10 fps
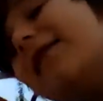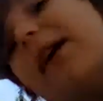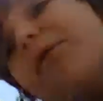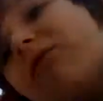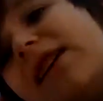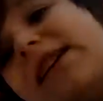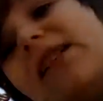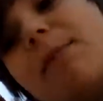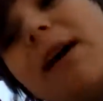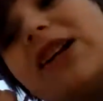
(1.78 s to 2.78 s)
So today we're
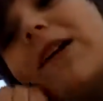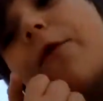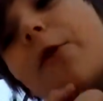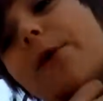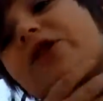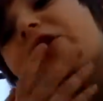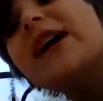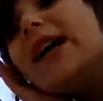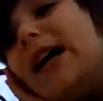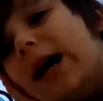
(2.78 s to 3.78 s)
reading The Magic Faraway
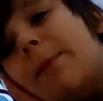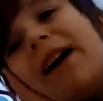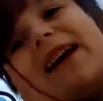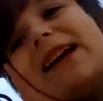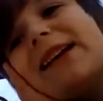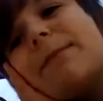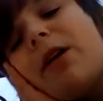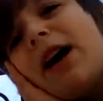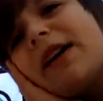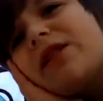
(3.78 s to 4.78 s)
Tree by Enid
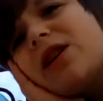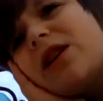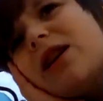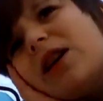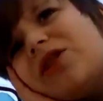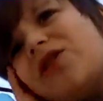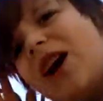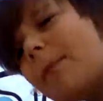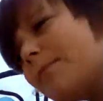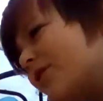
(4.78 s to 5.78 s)
Blyton,
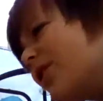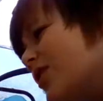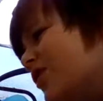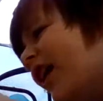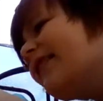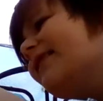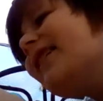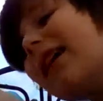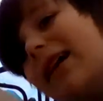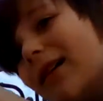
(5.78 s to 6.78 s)
chapter
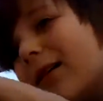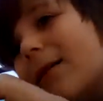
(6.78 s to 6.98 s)
19.